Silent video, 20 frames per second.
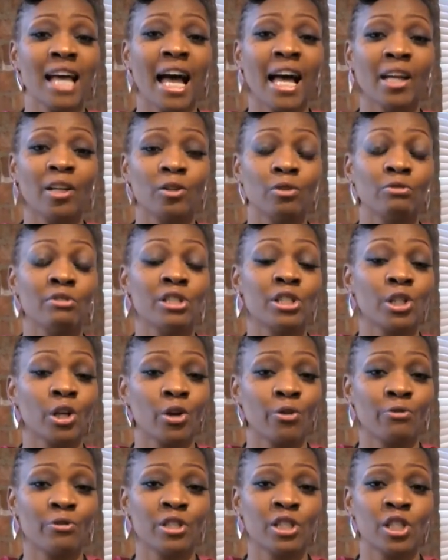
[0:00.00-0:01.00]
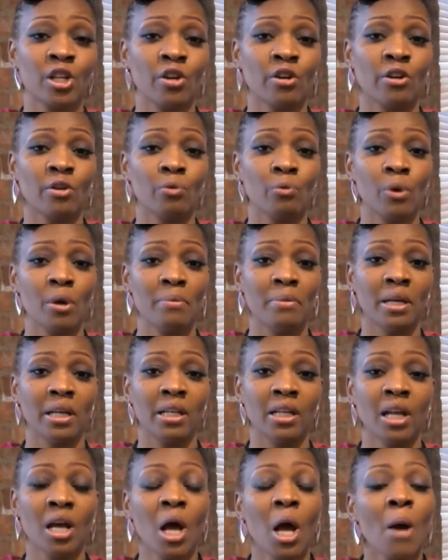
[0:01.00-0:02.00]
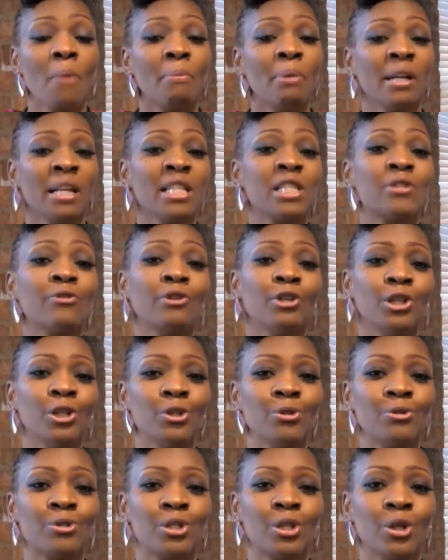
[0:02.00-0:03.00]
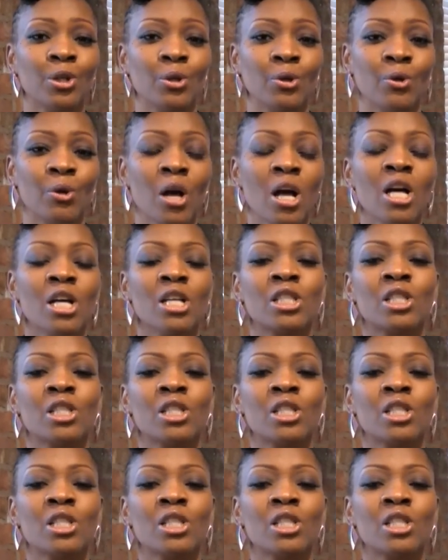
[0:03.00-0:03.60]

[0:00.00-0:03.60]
title reserved for certain women, but it's for you too.